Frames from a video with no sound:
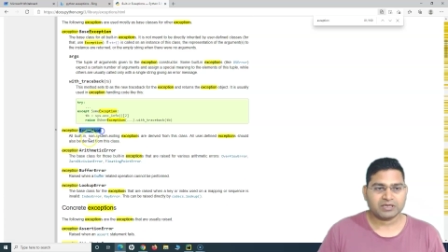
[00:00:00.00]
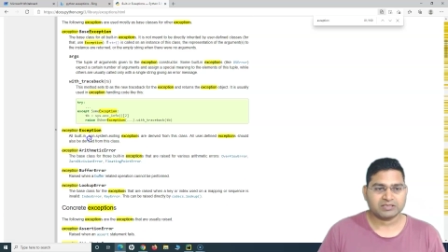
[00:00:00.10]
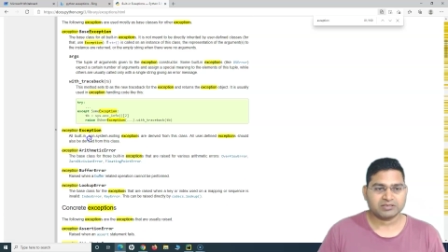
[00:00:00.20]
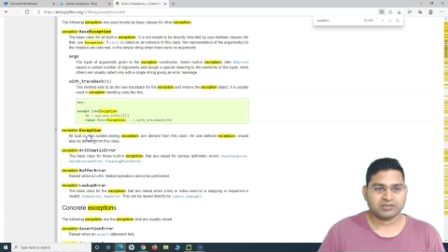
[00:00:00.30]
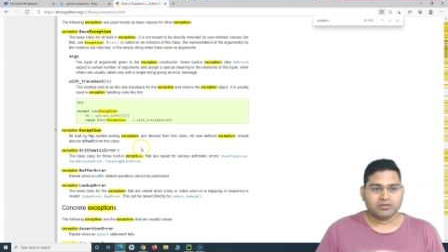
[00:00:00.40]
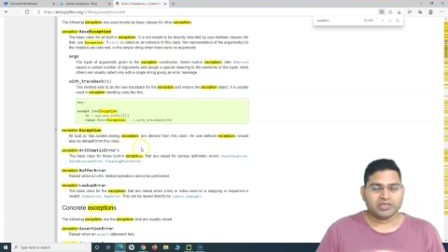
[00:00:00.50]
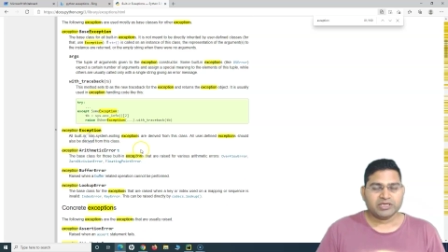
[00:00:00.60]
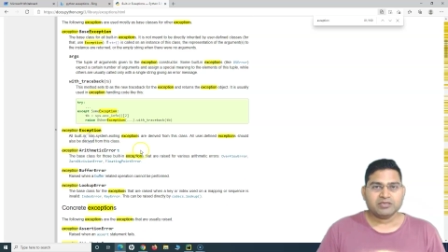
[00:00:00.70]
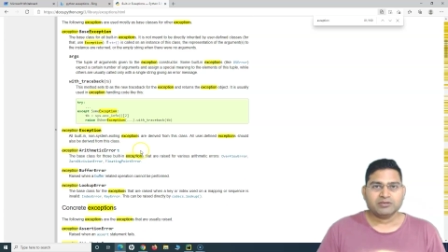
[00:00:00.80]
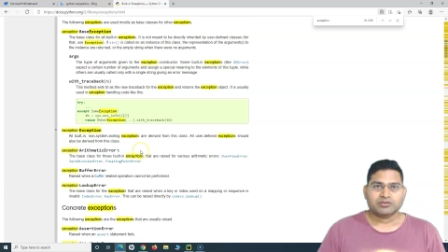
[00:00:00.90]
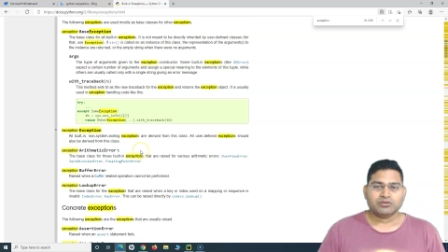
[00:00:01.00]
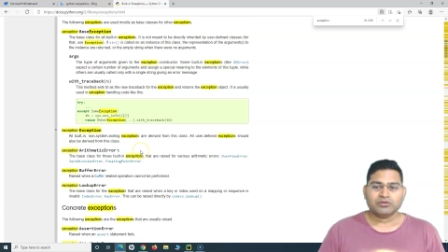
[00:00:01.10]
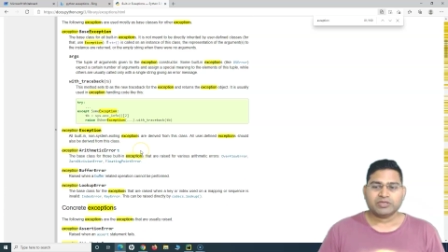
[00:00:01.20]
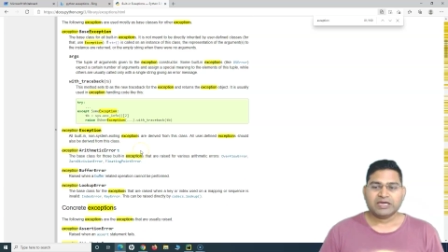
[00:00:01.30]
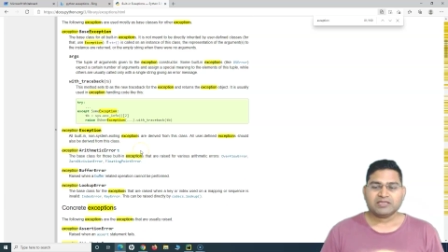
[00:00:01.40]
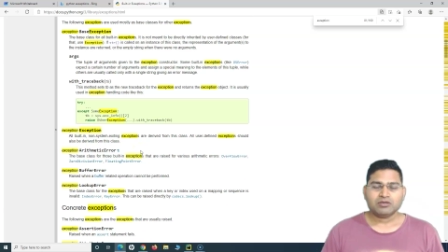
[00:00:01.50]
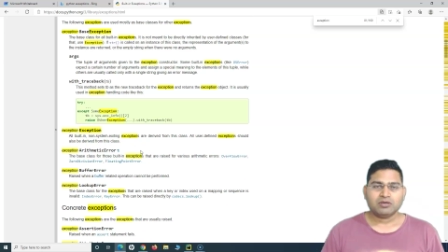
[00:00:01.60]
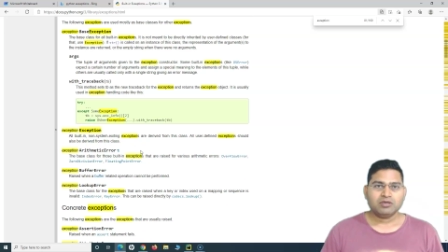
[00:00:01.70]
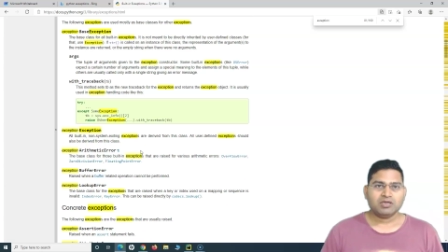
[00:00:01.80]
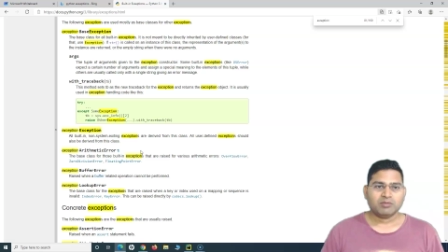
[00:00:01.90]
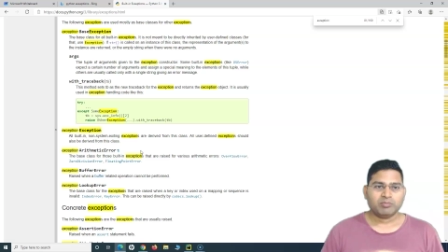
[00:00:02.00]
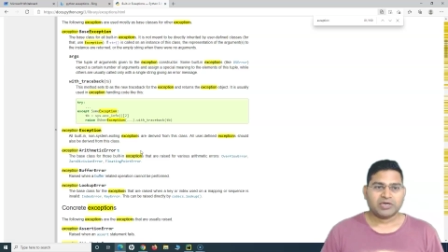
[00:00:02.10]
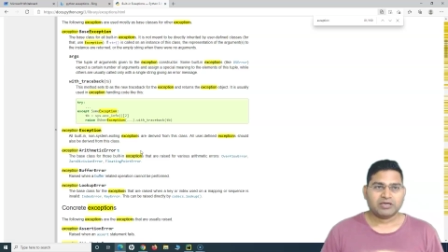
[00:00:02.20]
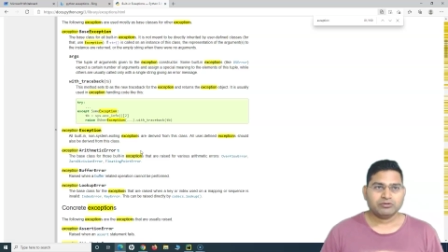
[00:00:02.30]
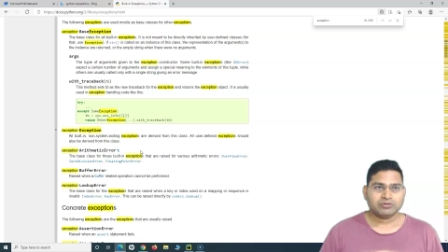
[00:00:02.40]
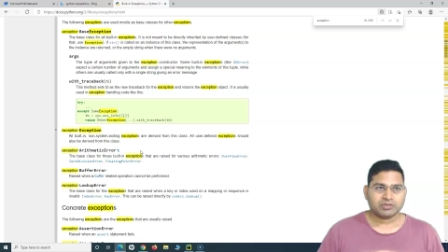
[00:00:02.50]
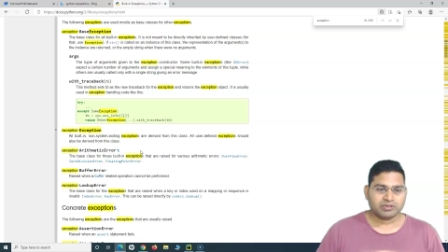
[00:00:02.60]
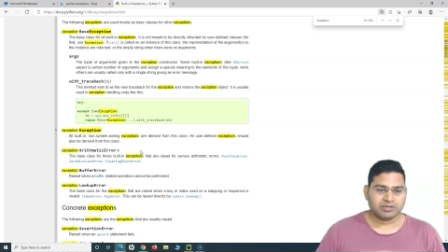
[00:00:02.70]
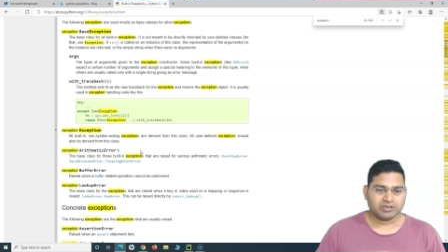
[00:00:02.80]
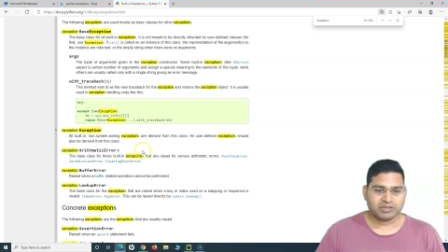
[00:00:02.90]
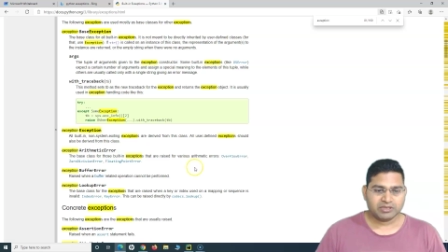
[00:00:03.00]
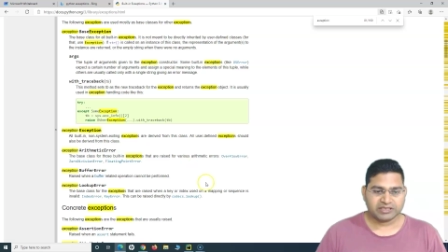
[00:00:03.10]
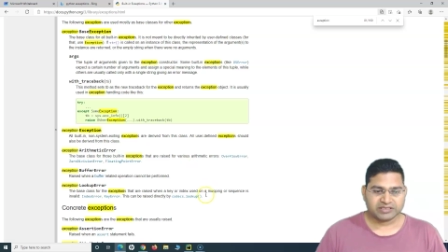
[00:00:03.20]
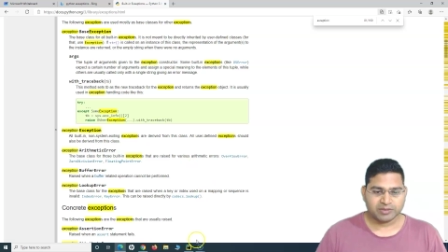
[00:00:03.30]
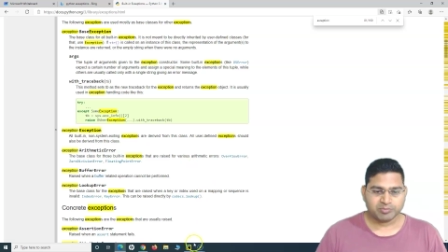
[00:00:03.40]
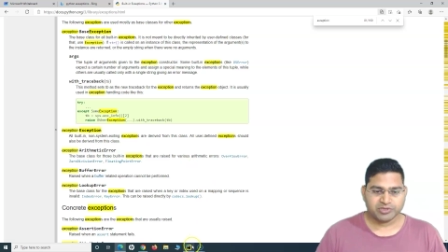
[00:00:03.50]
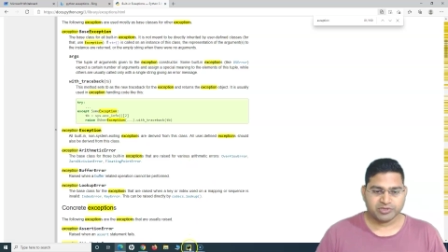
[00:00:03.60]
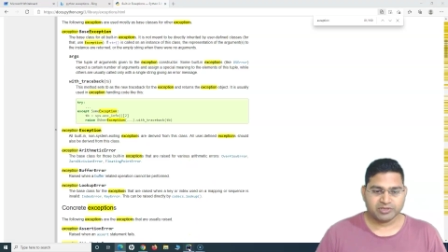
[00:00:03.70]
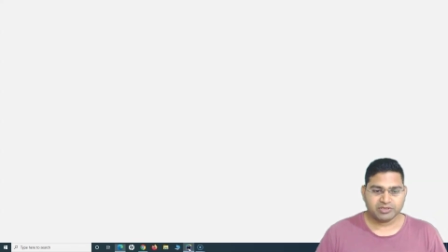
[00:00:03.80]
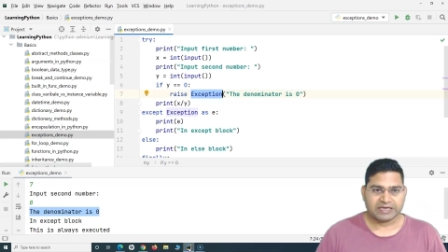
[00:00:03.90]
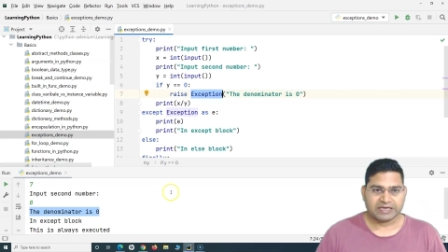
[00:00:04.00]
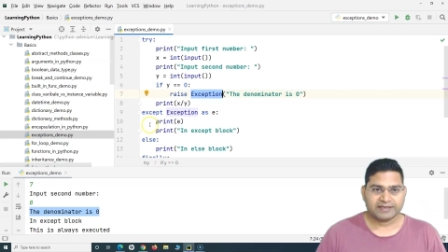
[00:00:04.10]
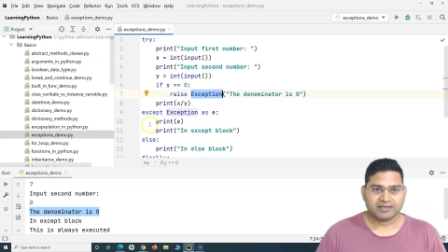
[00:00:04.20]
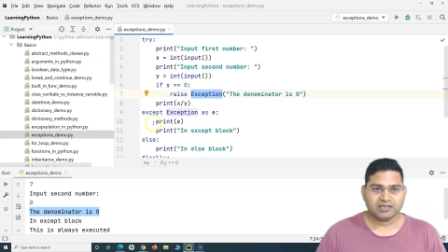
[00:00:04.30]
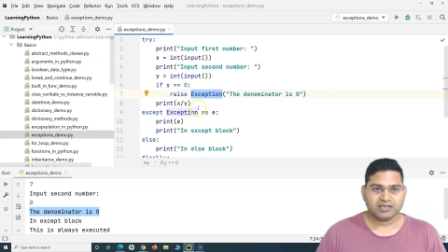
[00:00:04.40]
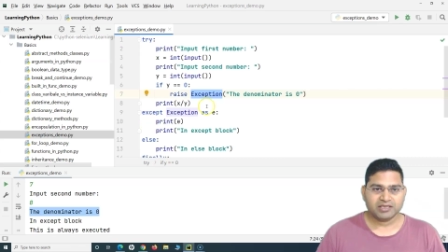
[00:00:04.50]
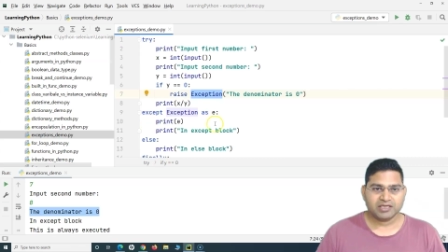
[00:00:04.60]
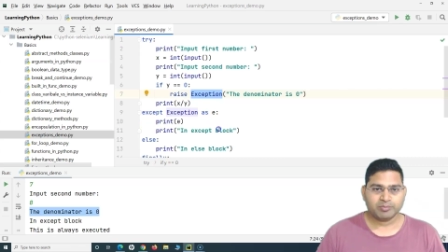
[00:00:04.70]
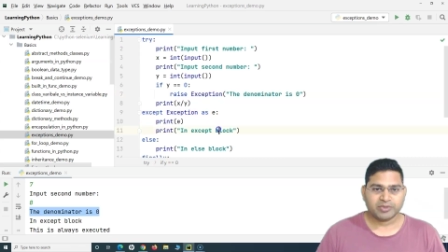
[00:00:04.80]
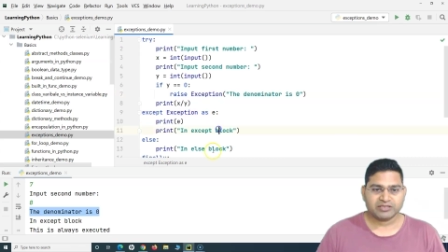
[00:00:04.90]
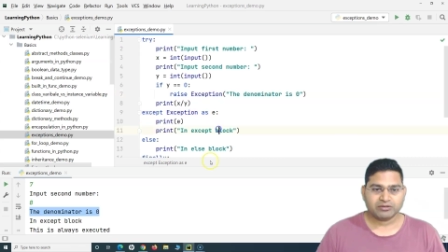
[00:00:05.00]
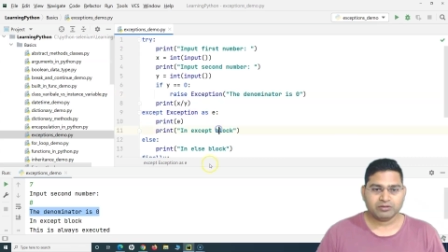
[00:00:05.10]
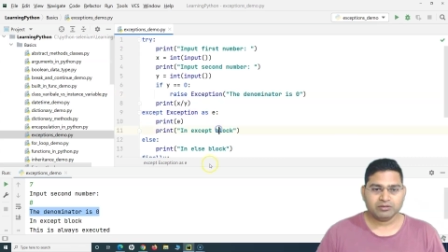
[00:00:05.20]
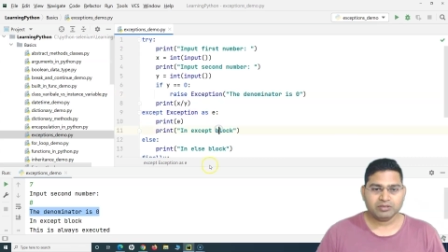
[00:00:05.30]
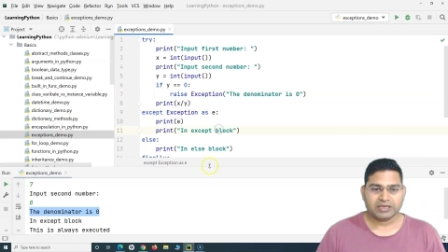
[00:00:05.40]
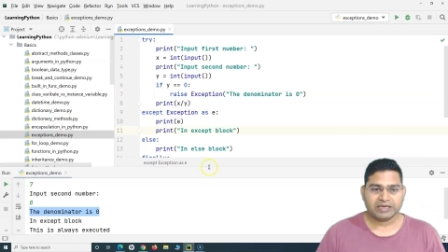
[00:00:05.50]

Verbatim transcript: class. Okay, so that's all about uh, the exception handling in Python.